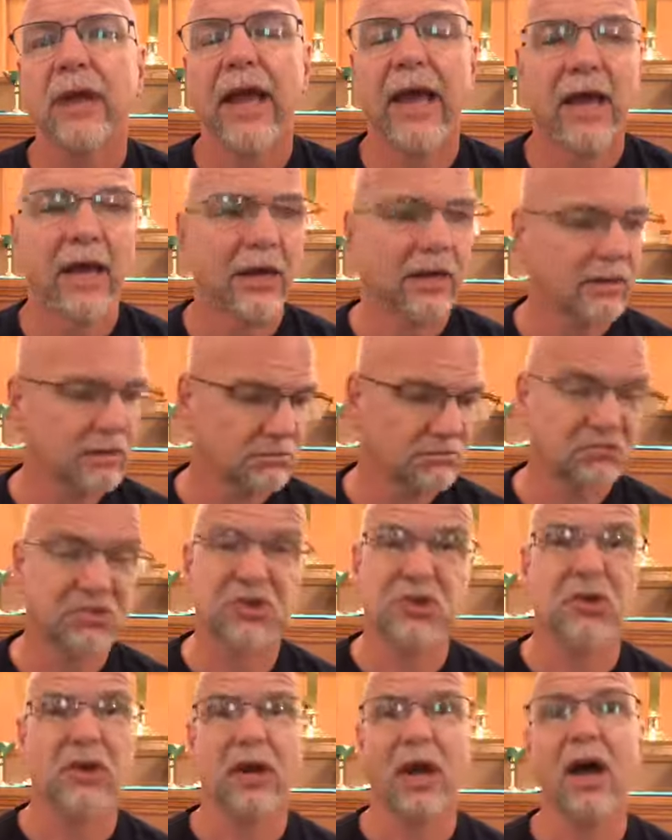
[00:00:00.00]
And
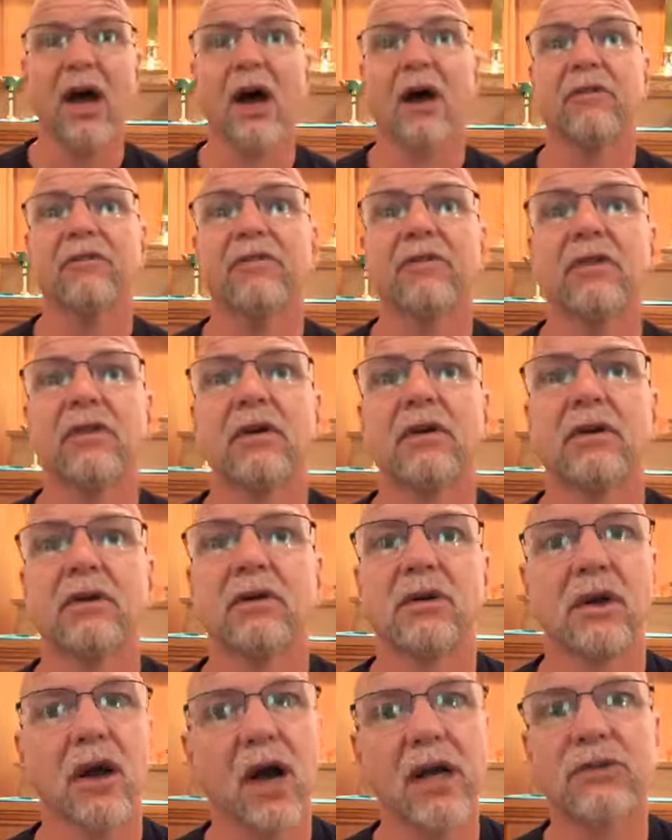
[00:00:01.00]
sure enough,
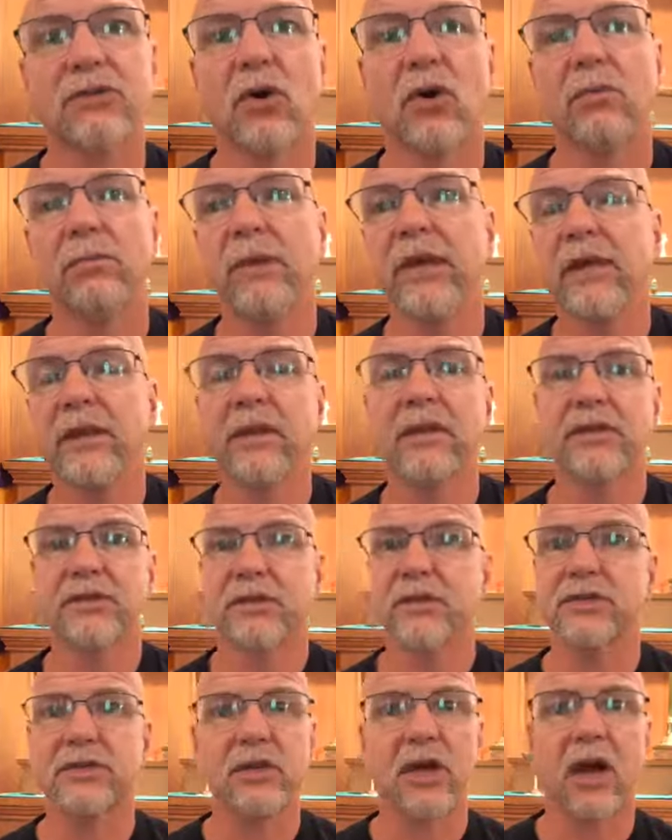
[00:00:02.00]
well, God told me
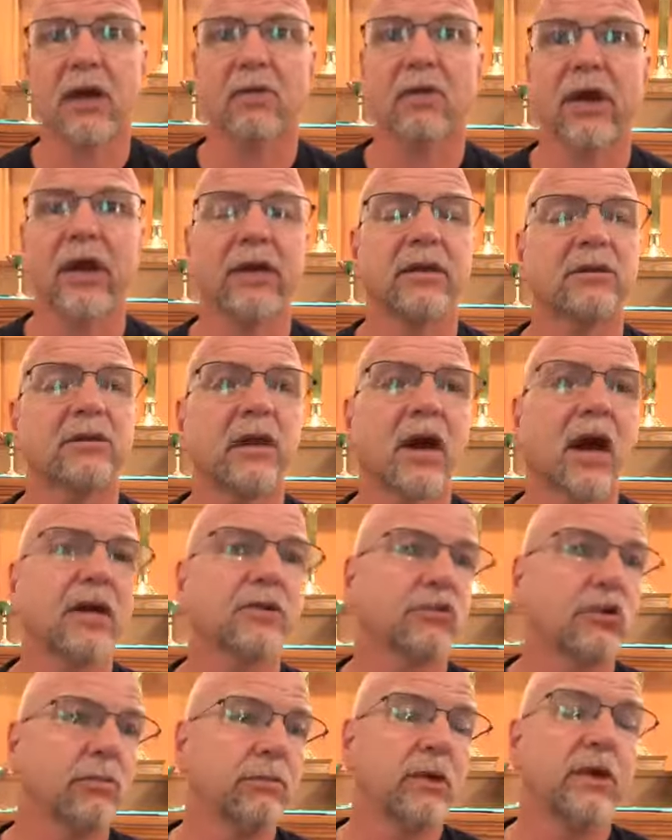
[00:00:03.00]
this is not right.
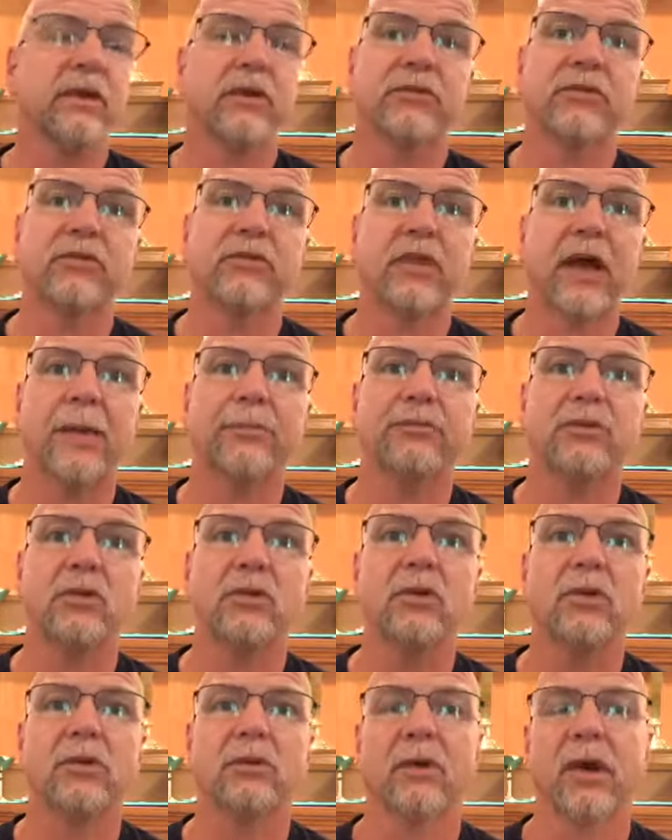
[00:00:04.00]
God told me this was
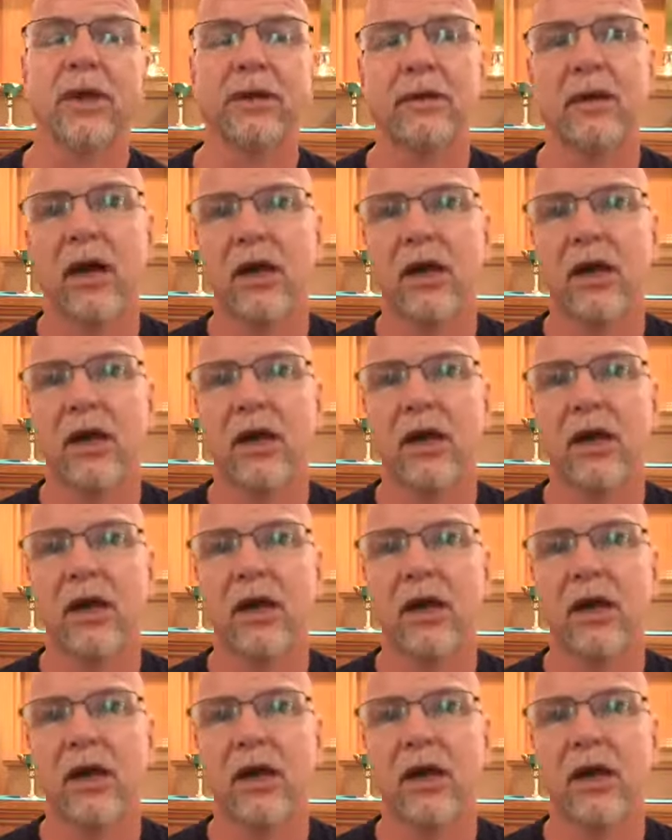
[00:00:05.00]
absolutely right.